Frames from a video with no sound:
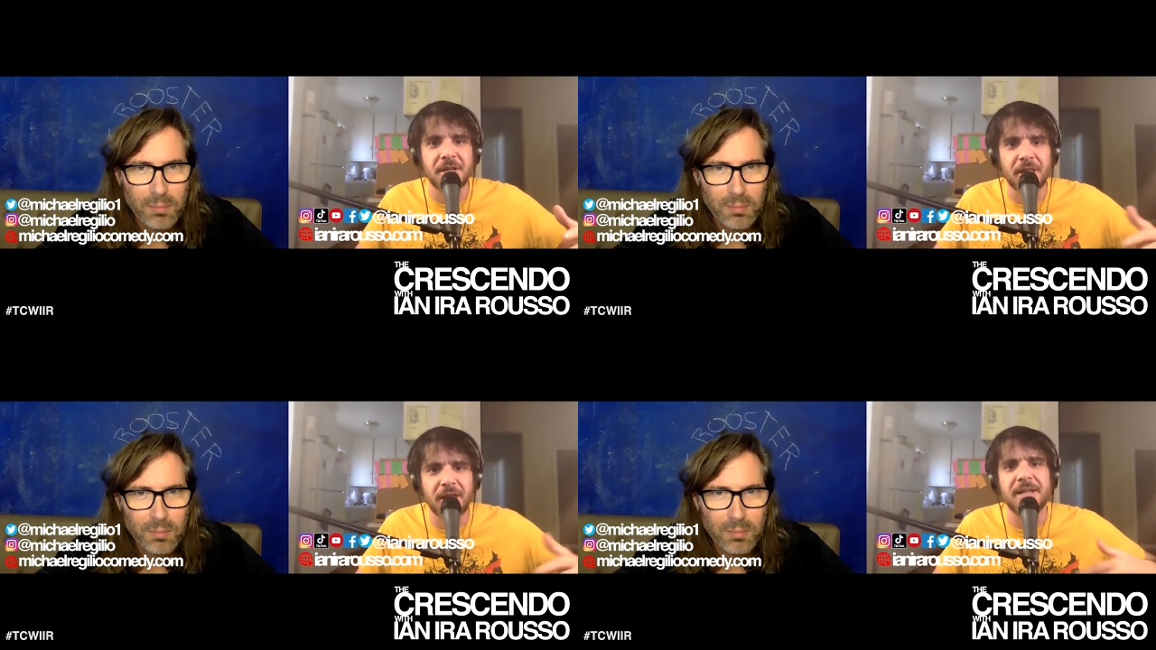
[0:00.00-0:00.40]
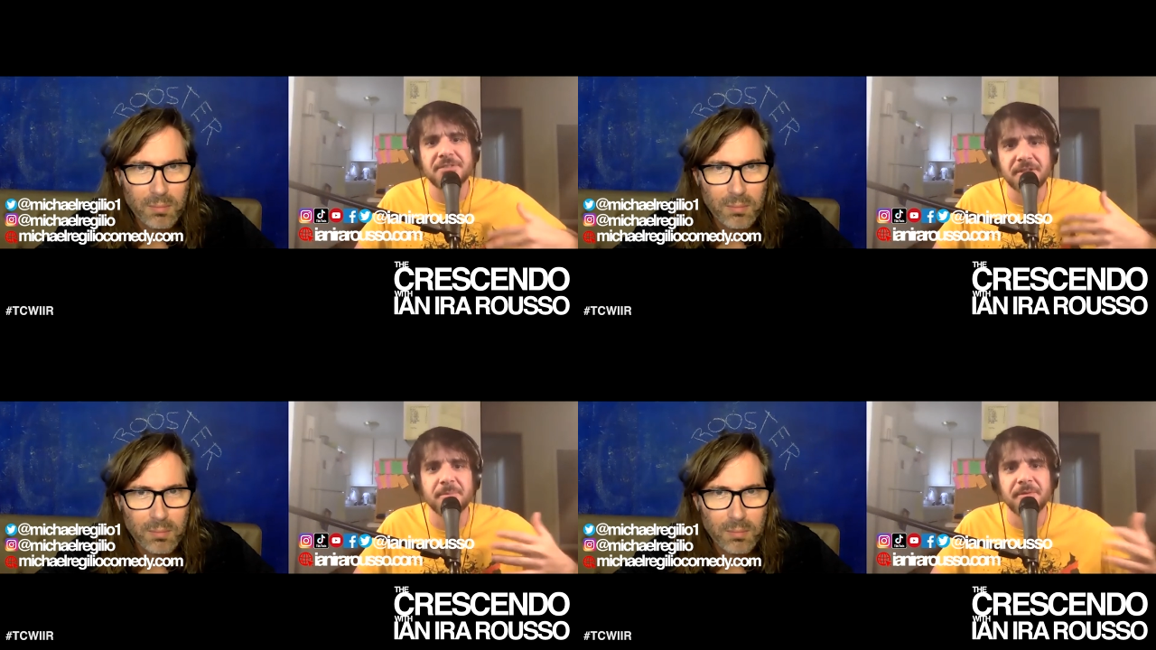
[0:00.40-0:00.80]
Speaker 1: I'll
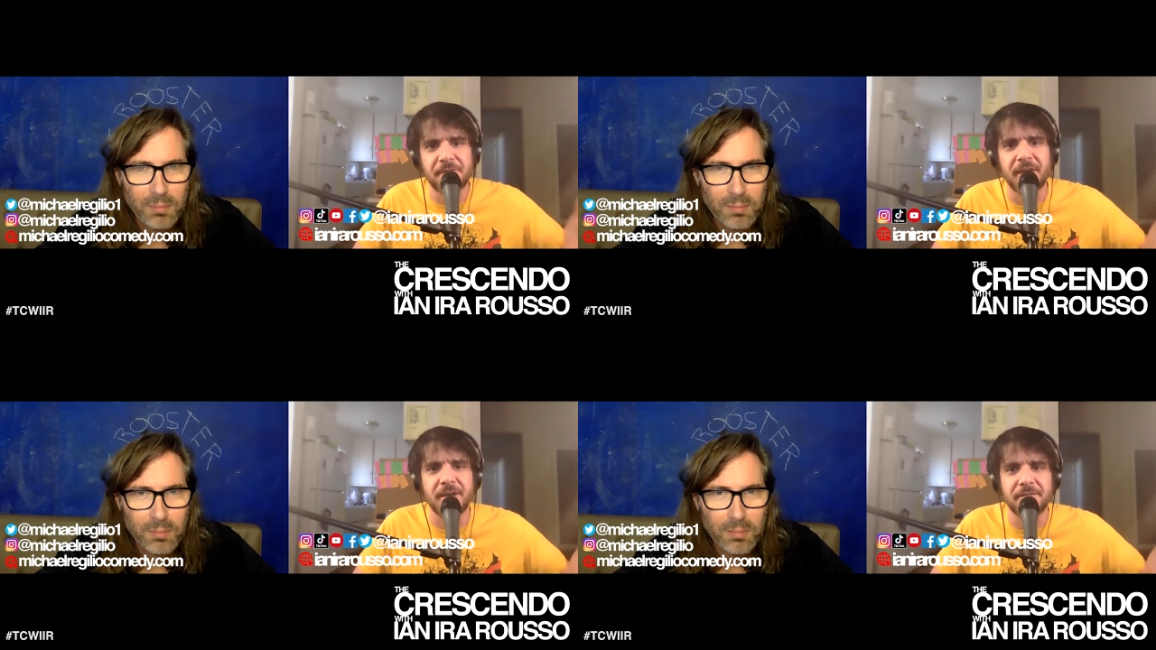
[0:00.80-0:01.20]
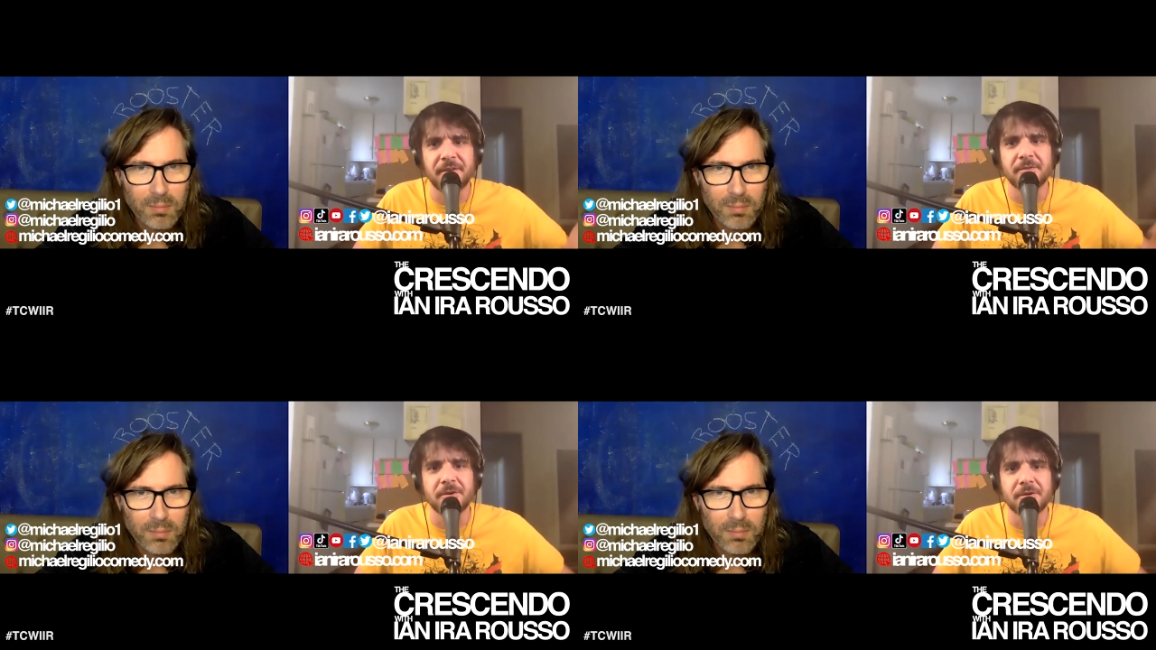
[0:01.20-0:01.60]
ask them if they've
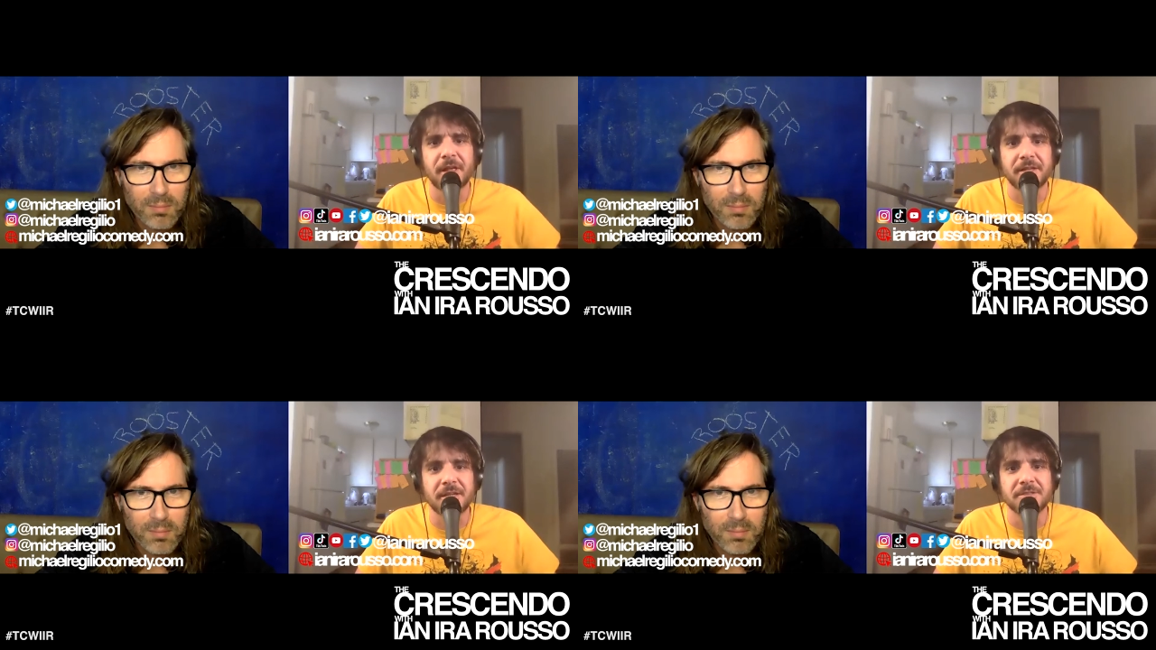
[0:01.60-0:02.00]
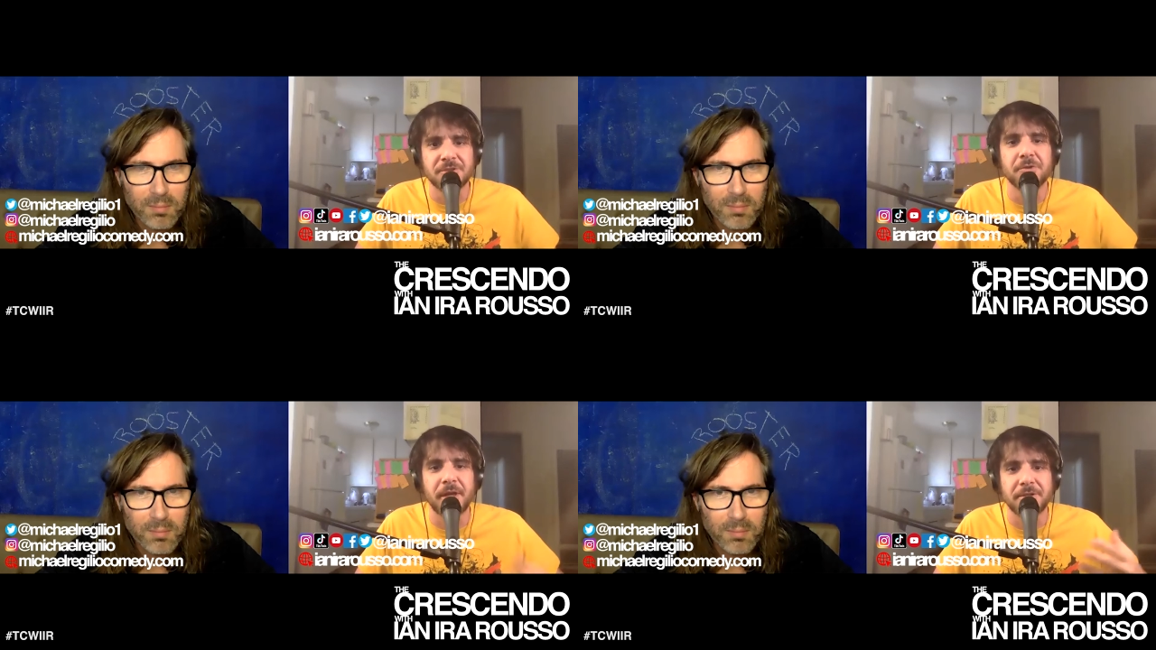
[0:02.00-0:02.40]
ever like,
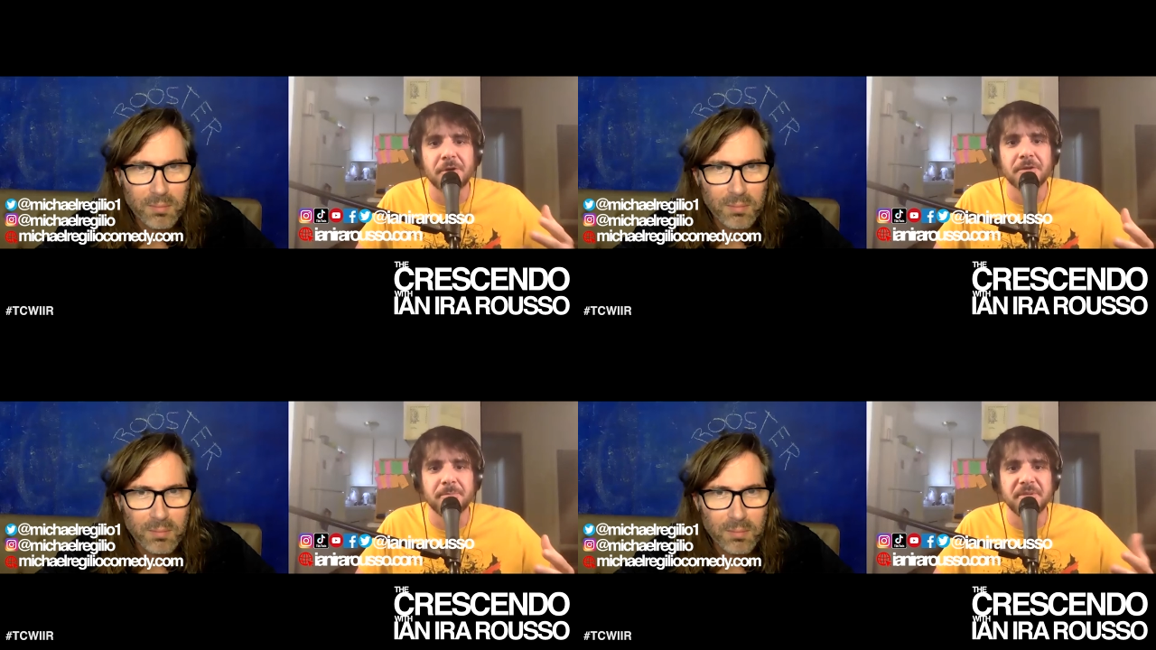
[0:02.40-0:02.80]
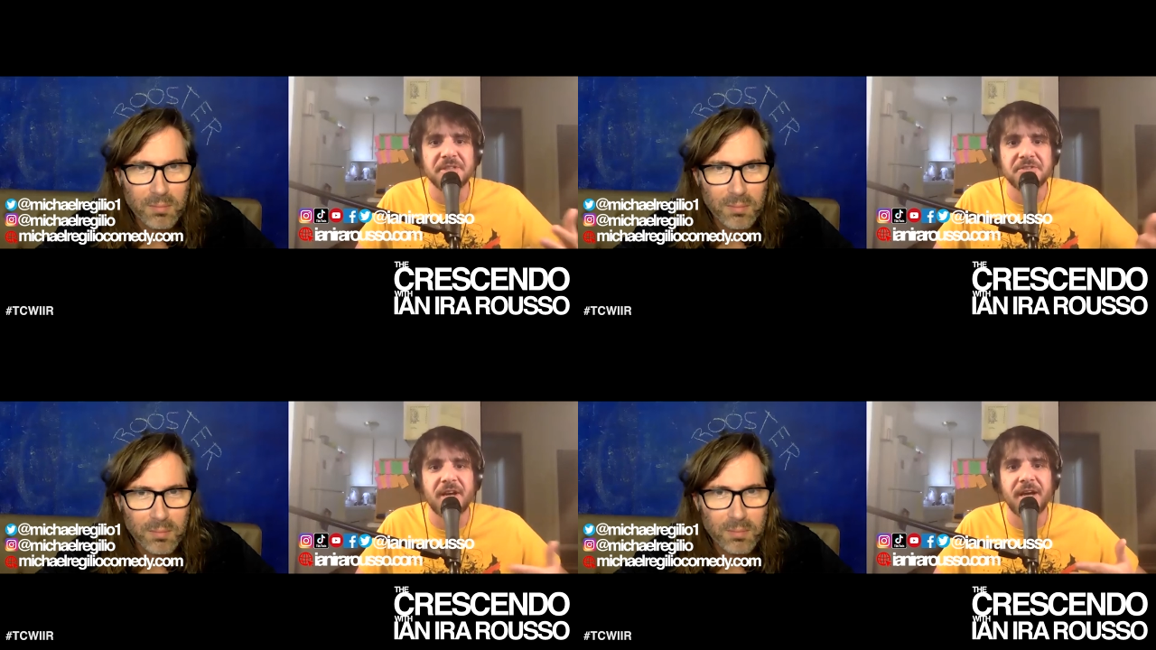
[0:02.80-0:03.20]
do they know the B
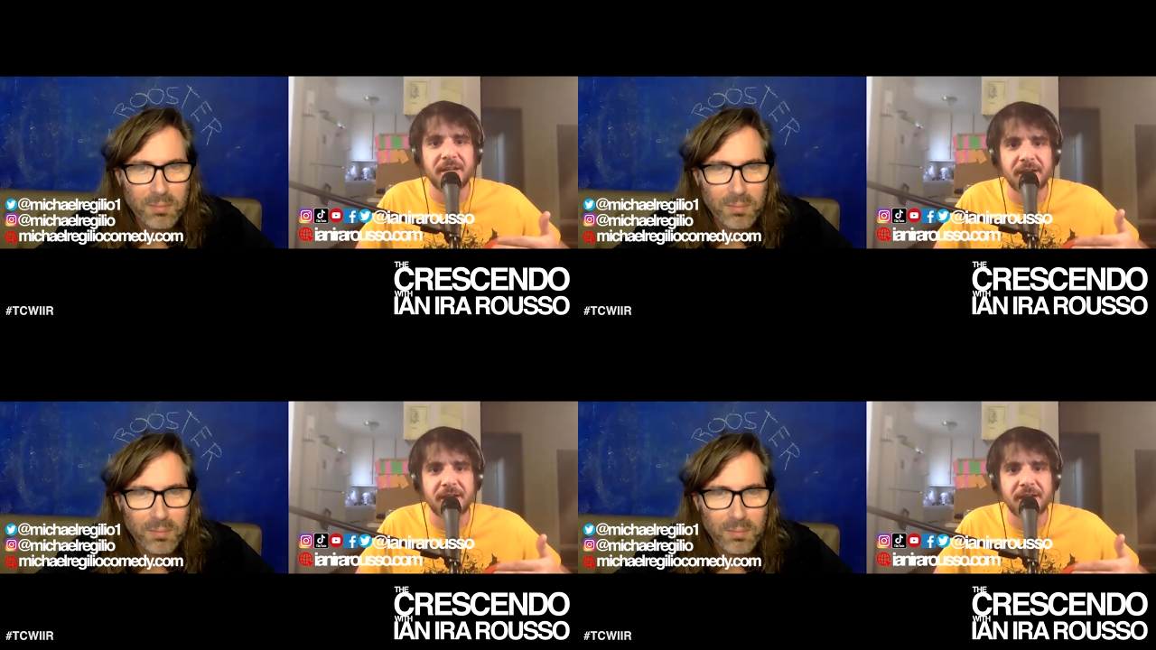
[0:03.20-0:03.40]
side?